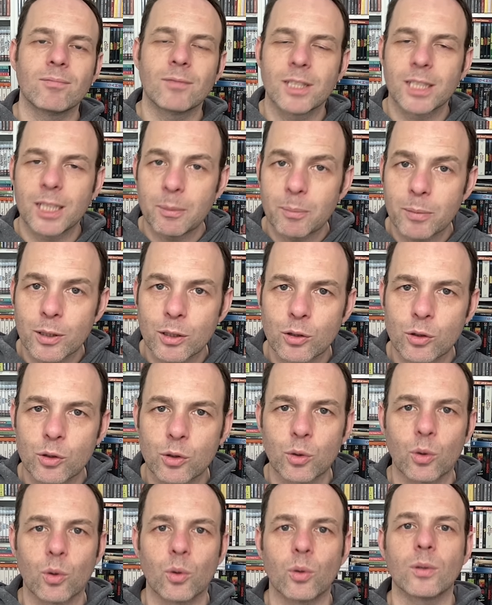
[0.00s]
keep
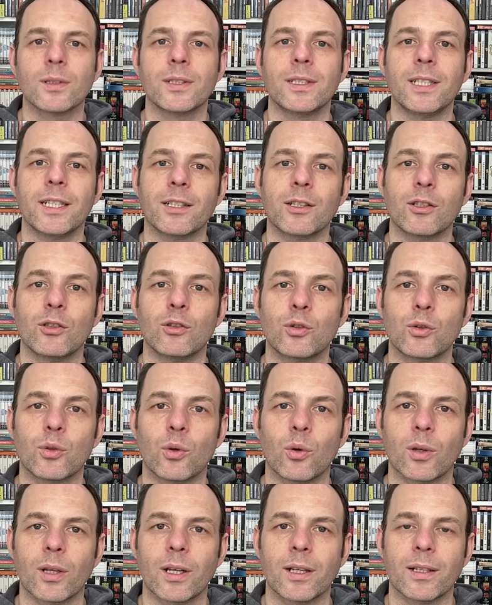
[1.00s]
control, take
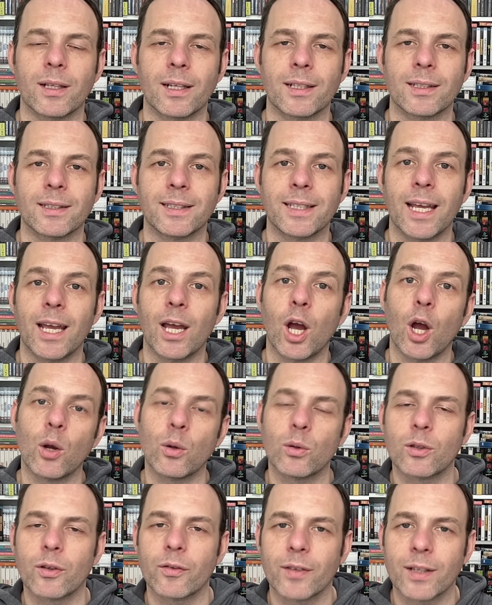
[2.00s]
control, and get
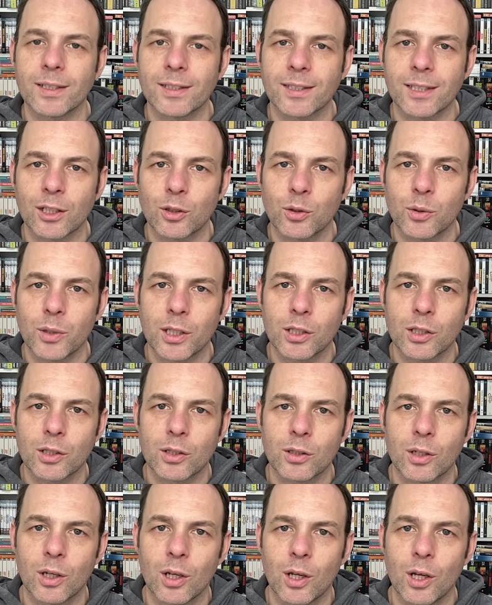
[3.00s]
out of this
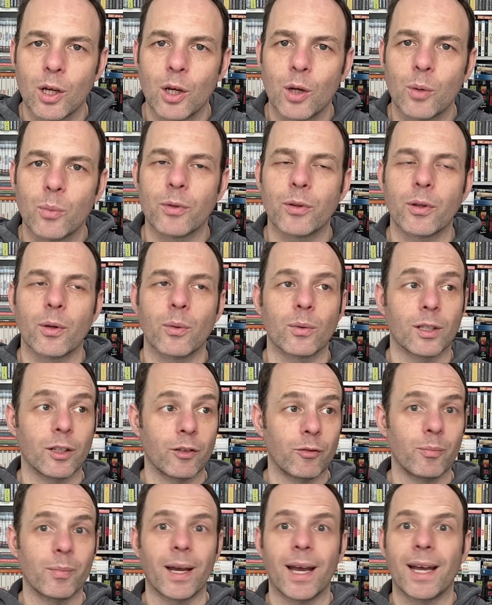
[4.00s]
situation without
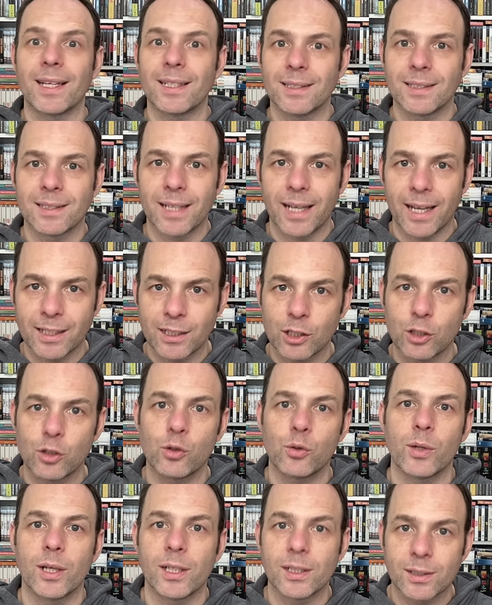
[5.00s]
leaving behind any
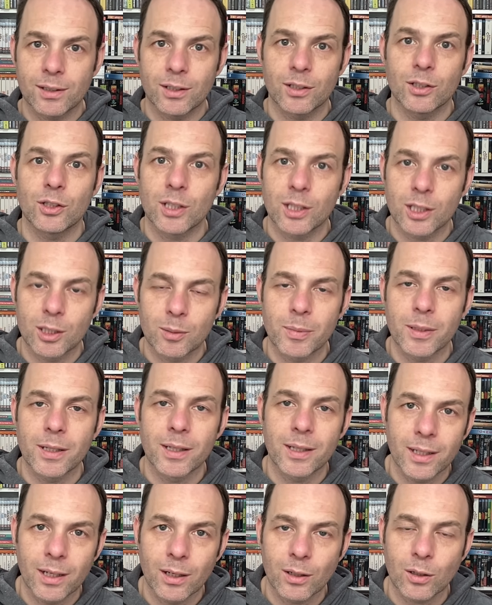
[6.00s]
trace that she had
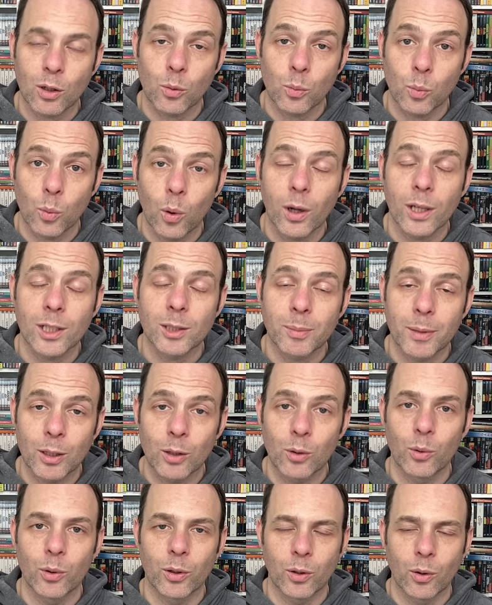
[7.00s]
been there or what has been
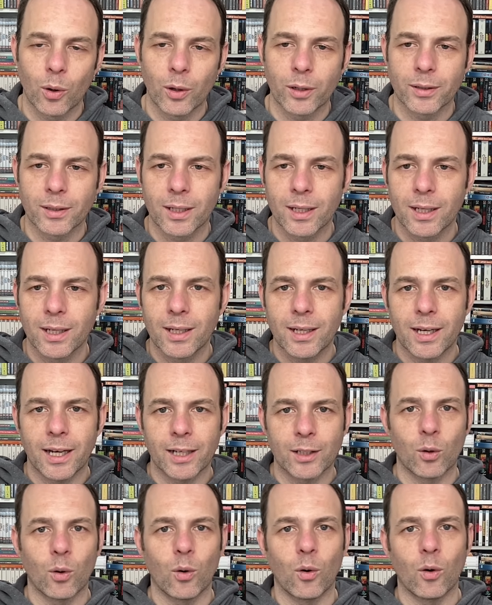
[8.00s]
going on.
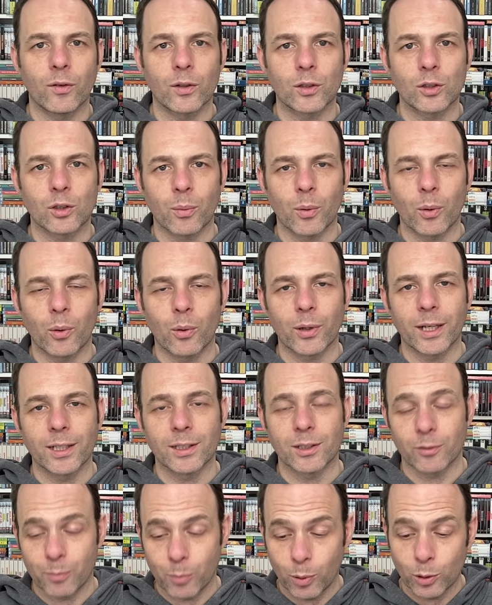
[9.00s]
And it offers up all
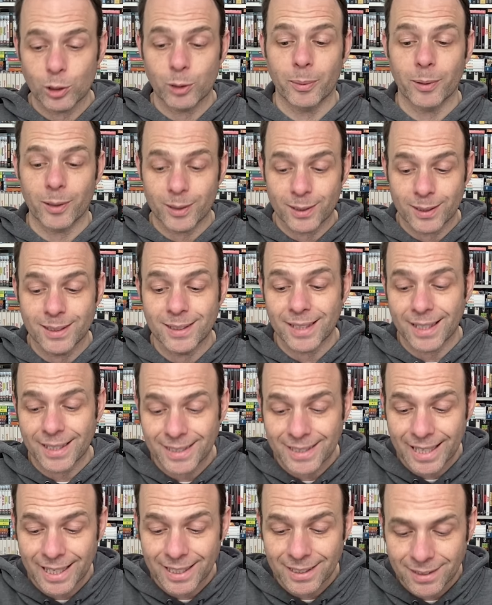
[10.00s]
kinds of possibilities
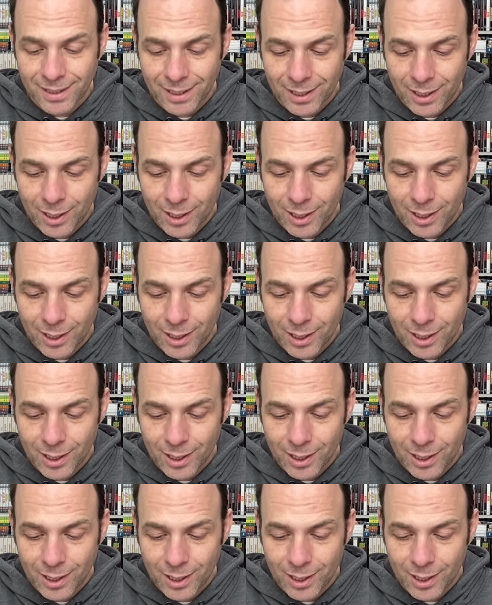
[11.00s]
again.